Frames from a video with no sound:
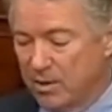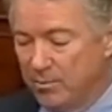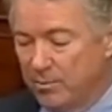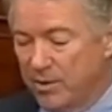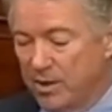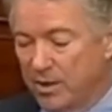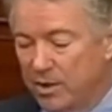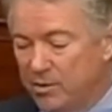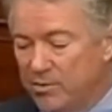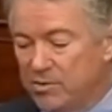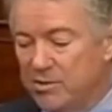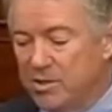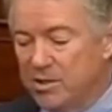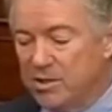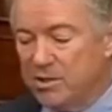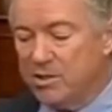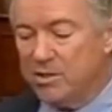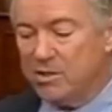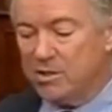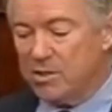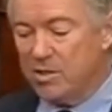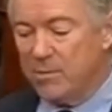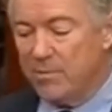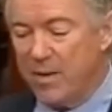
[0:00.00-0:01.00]
Because this
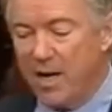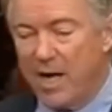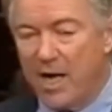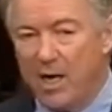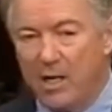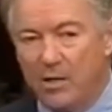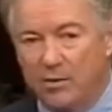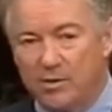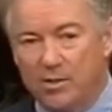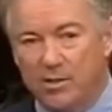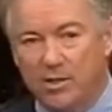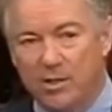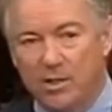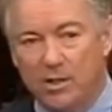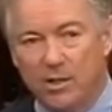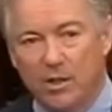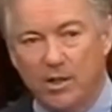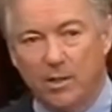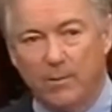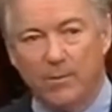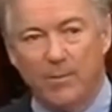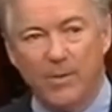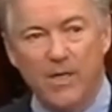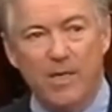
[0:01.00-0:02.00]
is about
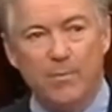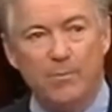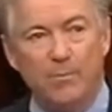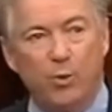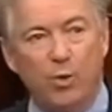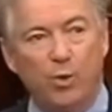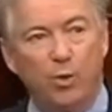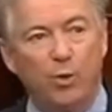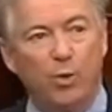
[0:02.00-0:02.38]
people